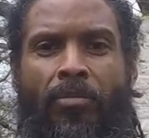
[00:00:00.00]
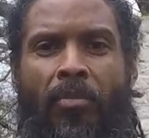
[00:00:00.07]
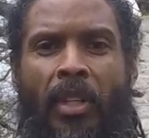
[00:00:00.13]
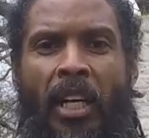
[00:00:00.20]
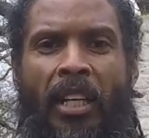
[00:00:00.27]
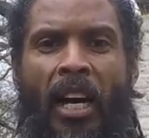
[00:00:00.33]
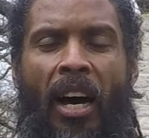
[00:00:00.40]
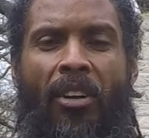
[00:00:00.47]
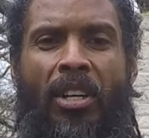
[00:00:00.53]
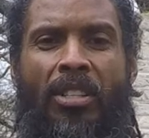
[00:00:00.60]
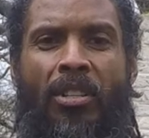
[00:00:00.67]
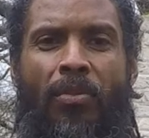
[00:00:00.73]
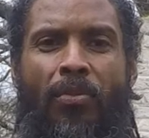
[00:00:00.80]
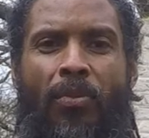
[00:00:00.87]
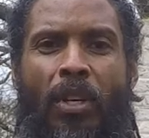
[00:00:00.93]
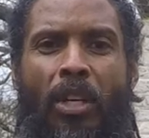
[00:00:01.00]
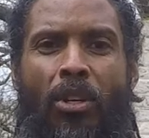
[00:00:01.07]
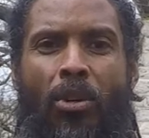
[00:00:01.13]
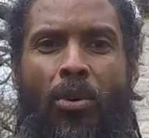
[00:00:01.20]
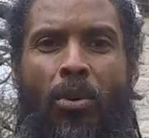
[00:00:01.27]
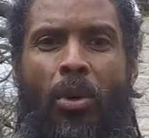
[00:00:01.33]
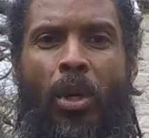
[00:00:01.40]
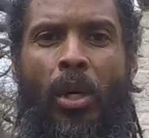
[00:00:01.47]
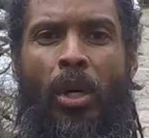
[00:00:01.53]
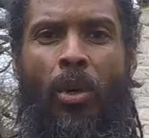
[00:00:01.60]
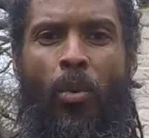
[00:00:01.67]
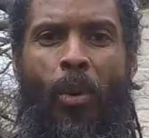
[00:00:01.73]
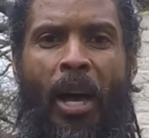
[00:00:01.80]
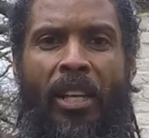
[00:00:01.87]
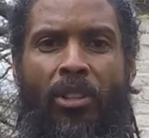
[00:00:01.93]
and how does it feel
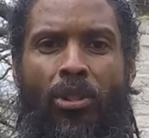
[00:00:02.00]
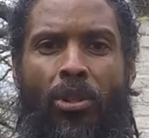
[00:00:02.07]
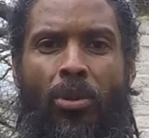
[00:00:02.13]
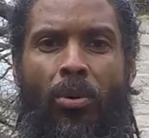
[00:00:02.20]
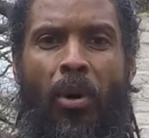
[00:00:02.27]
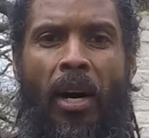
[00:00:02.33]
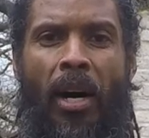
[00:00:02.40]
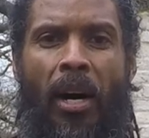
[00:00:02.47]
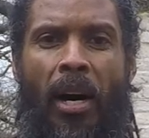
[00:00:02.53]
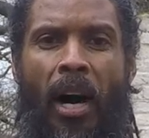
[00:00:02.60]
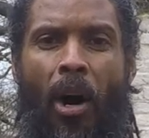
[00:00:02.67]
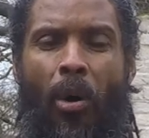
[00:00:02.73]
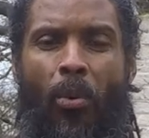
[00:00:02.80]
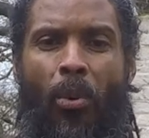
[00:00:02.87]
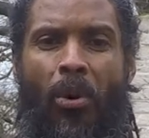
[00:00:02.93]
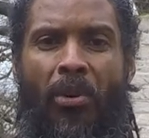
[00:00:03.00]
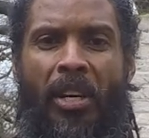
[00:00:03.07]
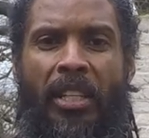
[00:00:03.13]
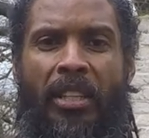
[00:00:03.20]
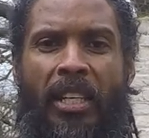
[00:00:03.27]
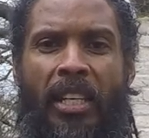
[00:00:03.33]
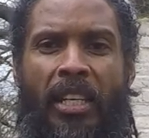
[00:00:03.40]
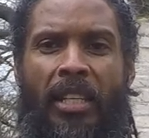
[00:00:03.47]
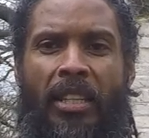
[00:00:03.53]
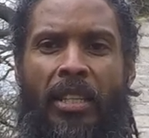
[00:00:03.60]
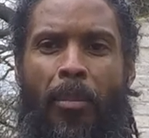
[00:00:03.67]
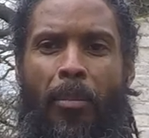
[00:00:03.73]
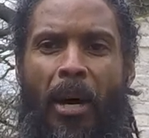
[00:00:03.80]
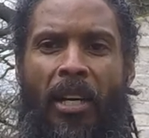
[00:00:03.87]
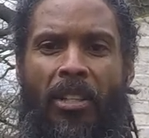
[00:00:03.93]
when you are wearing
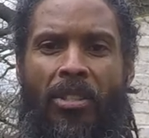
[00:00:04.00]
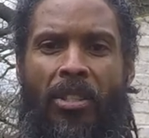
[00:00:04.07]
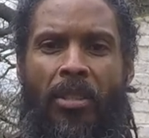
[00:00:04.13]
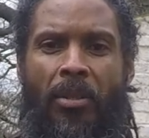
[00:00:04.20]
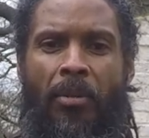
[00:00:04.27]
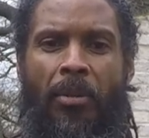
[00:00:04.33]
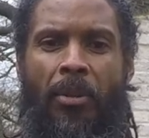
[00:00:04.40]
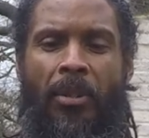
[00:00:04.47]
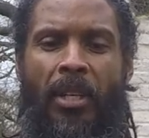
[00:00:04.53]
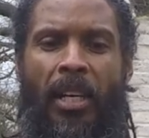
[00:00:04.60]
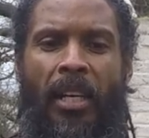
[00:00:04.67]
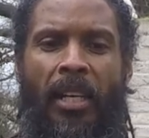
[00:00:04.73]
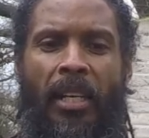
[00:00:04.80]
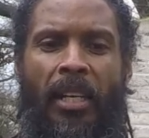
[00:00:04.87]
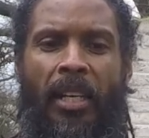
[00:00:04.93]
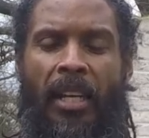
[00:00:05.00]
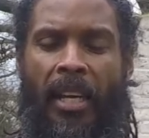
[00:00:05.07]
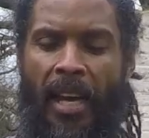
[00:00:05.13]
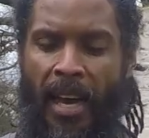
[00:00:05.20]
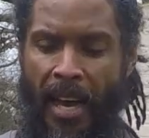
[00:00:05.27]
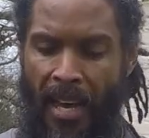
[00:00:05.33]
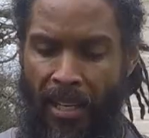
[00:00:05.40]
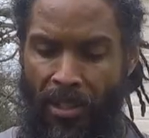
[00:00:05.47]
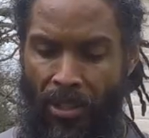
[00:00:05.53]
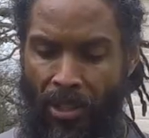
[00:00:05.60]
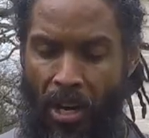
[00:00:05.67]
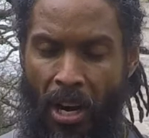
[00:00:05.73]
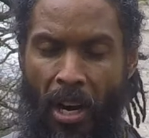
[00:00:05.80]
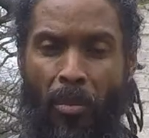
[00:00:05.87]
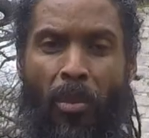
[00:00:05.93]
the monitor, okay? And
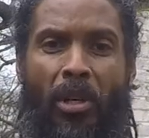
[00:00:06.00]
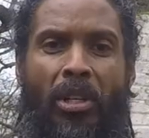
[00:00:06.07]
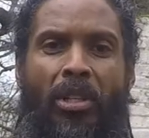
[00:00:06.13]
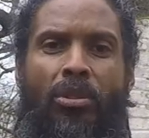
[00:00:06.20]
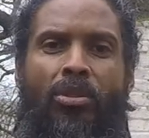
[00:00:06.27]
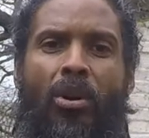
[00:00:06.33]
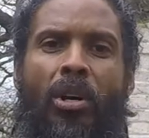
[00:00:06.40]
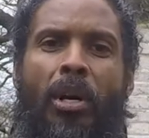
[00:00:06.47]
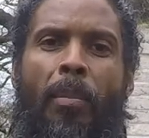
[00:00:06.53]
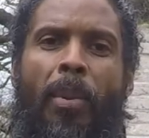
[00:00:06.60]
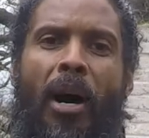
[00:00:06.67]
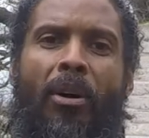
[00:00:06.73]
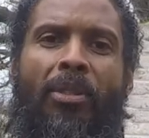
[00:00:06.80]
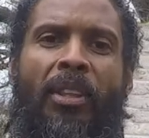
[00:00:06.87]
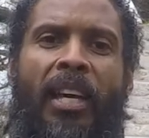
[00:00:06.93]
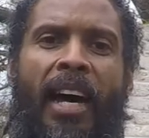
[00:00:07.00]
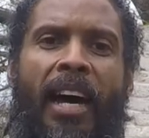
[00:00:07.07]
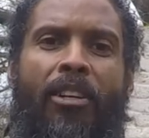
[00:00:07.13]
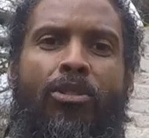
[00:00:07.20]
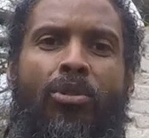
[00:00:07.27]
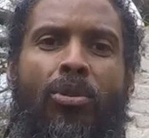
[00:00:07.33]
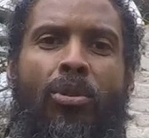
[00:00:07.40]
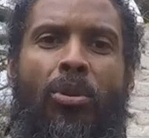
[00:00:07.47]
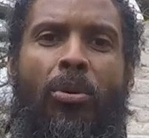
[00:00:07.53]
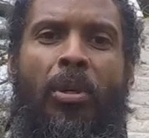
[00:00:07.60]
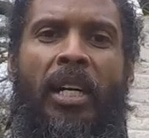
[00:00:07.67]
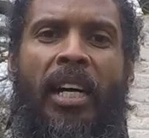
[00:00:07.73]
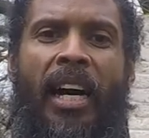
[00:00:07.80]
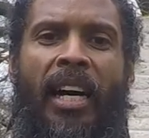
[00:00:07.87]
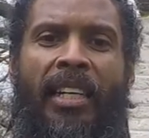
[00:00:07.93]
third, we're going to talk about the actual
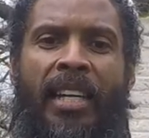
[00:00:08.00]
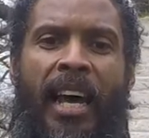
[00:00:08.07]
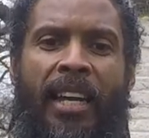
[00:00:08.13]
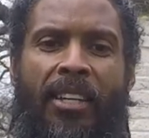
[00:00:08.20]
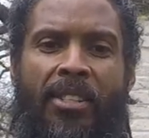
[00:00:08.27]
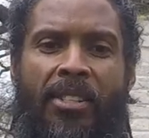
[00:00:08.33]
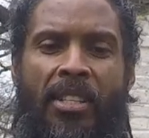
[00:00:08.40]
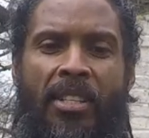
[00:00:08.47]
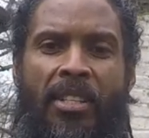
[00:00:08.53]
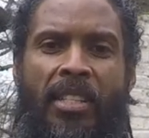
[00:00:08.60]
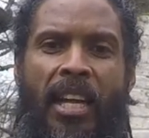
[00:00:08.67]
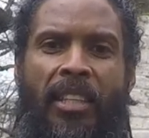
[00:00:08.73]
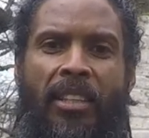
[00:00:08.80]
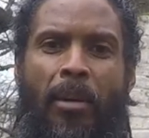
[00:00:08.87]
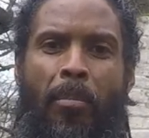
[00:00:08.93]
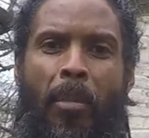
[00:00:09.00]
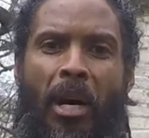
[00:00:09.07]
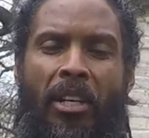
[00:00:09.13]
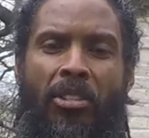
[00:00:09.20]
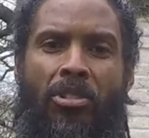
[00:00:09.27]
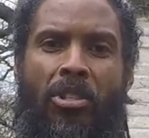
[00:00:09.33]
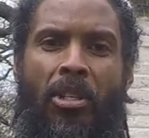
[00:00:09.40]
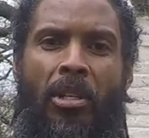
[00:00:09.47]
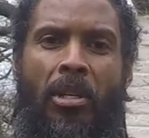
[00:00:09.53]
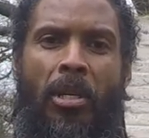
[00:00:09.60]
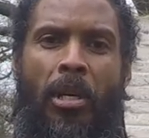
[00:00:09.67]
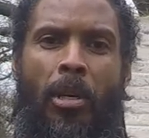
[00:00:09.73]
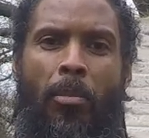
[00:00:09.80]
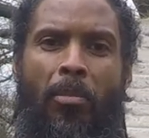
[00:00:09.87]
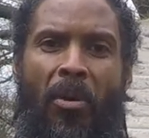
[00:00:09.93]
analysis that the monitor
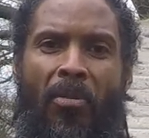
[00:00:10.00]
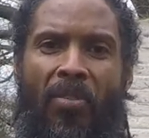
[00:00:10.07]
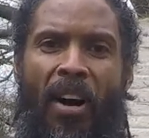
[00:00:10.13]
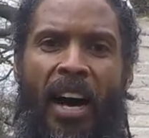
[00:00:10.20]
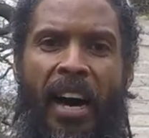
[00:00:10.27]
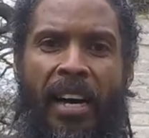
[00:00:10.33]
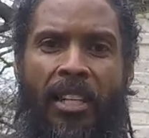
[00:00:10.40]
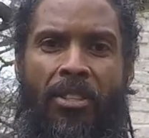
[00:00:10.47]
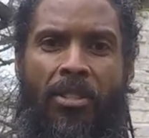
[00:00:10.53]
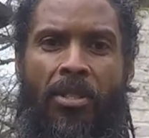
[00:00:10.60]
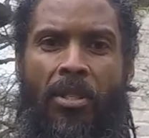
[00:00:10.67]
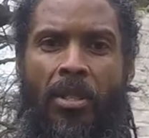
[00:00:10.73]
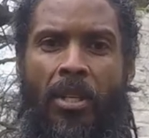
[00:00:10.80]
provides,